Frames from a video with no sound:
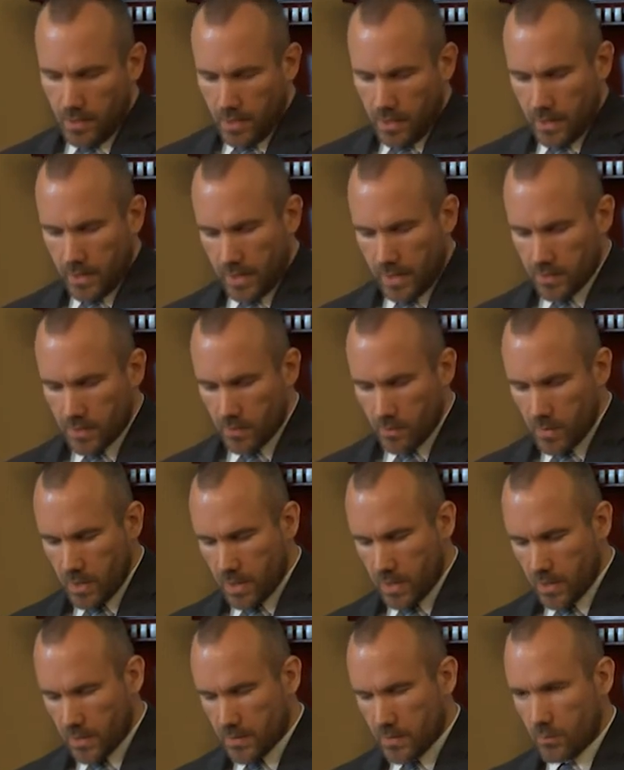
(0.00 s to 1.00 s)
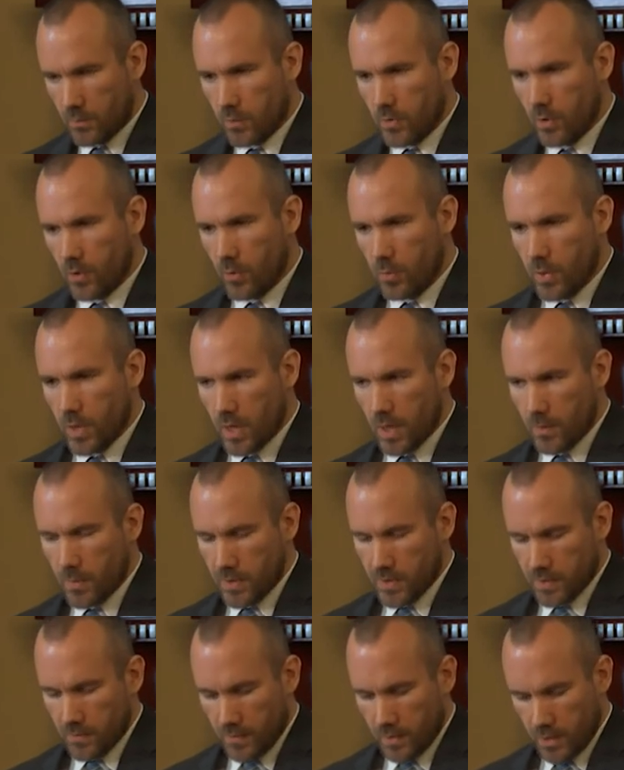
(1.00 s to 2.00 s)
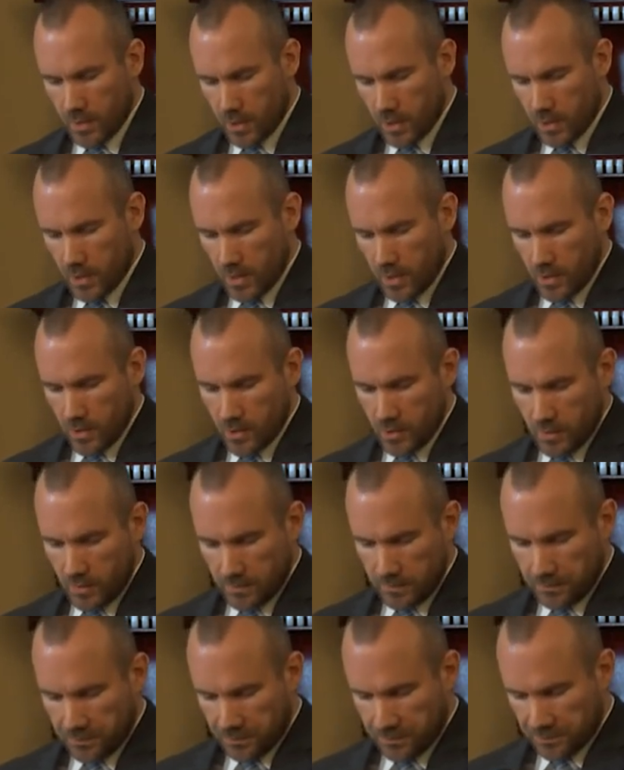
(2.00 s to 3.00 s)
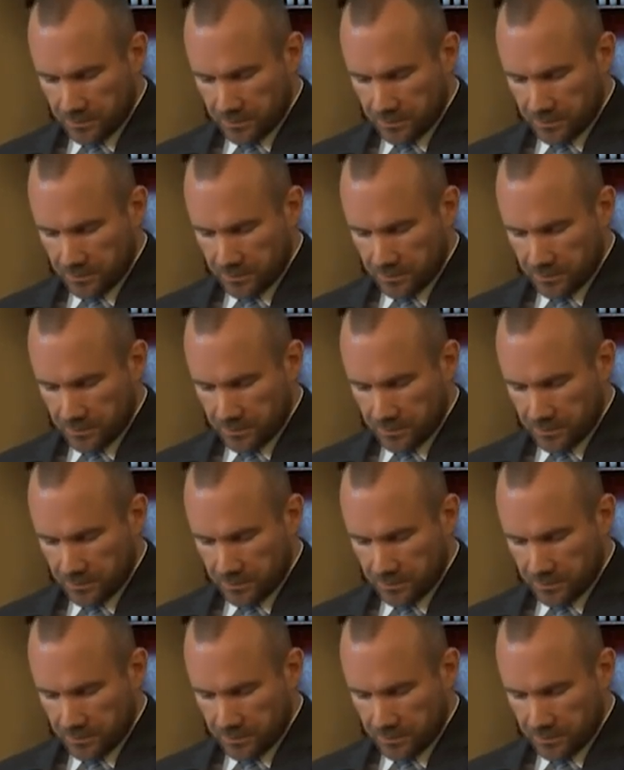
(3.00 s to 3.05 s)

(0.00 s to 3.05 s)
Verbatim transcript: And that, to me, is the real purpose of initiation.